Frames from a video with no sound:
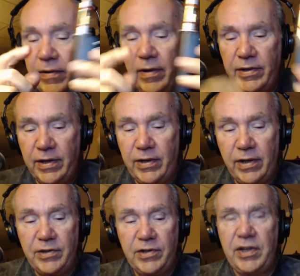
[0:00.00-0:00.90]
But it does
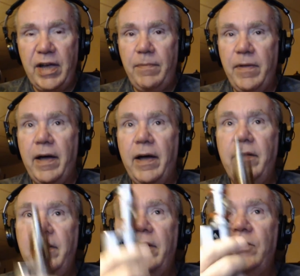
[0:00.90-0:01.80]
the same thing
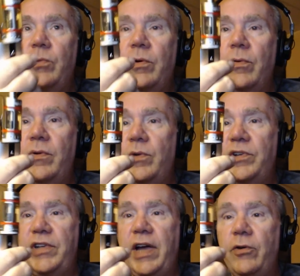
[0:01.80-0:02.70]
on this with
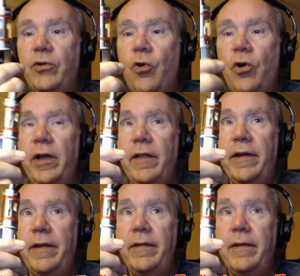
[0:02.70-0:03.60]
a standard
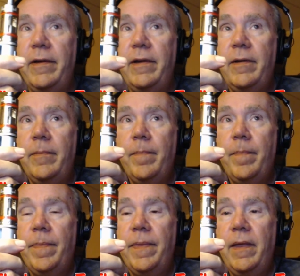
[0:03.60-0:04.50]
coil in it.
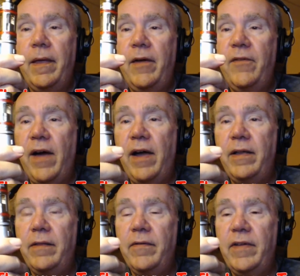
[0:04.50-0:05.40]
If
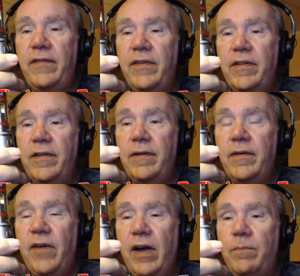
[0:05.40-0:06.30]
I
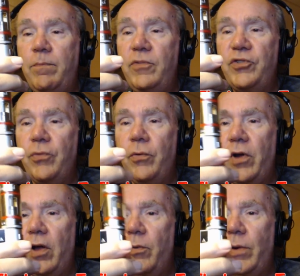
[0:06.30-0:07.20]

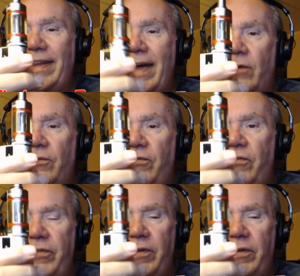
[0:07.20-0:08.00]
screw it all the way down